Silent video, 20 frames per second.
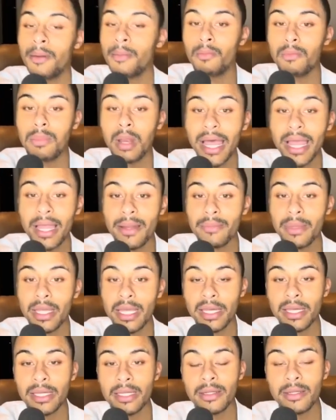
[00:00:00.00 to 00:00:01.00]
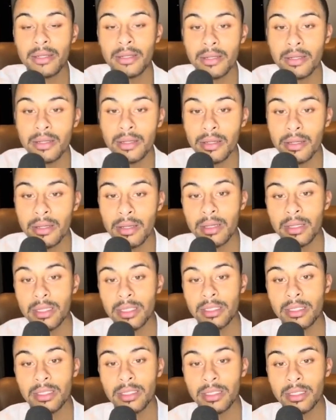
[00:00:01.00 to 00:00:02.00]
Black men
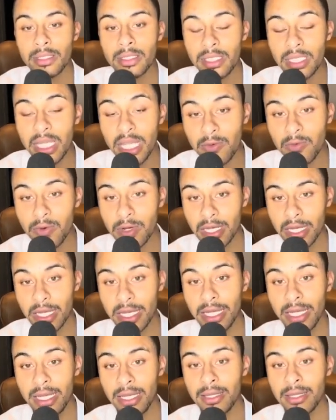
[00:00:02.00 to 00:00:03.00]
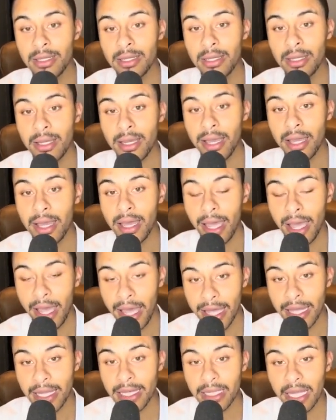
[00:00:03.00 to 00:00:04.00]
secretly
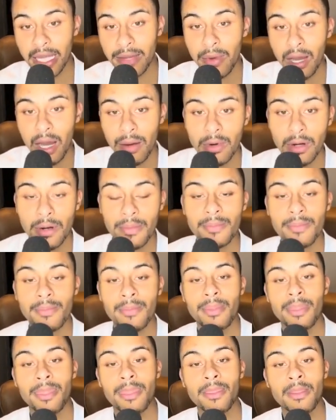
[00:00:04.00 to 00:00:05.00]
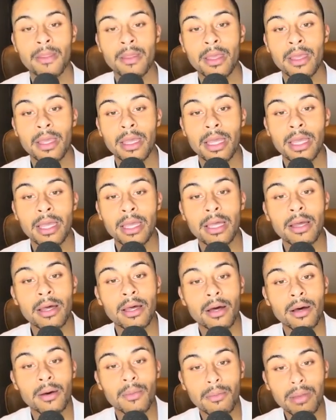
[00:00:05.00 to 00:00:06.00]
hate their mama.
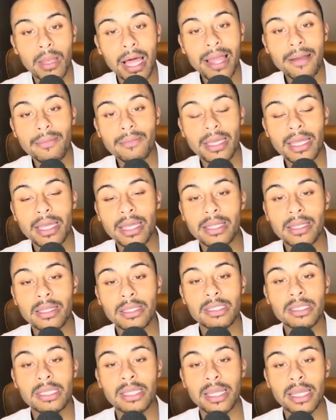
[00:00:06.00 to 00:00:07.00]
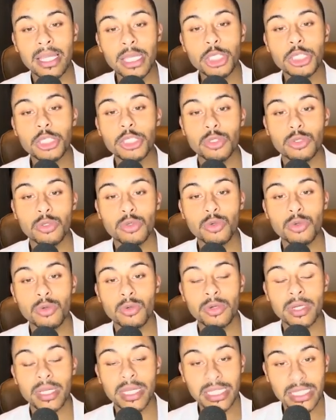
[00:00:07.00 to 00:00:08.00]
Black men's issue
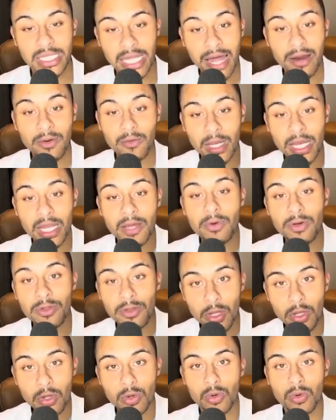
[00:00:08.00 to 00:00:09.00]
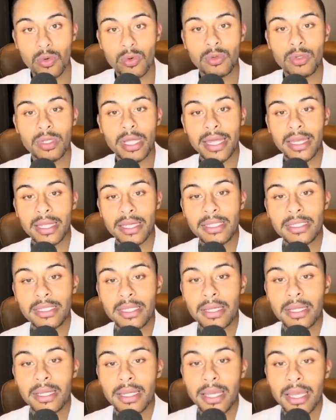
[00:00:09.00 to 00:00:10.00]
is not really with you, ladies.
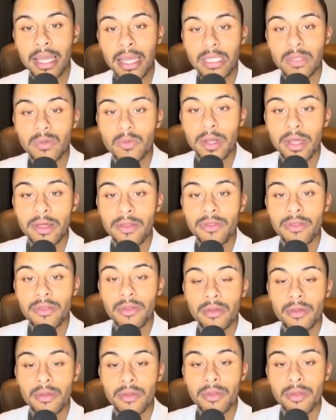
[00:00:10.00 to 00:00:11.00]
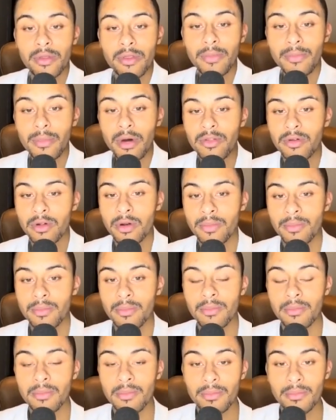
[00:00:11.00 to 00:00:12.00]
It's with their mother
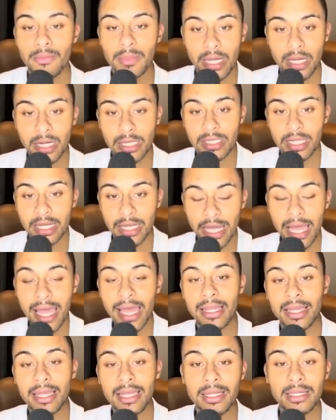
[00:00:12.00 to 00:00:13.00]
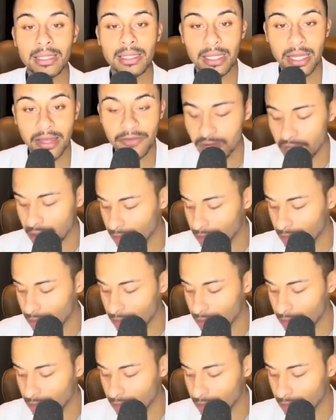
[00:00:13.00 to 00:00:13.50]
because their daddy left their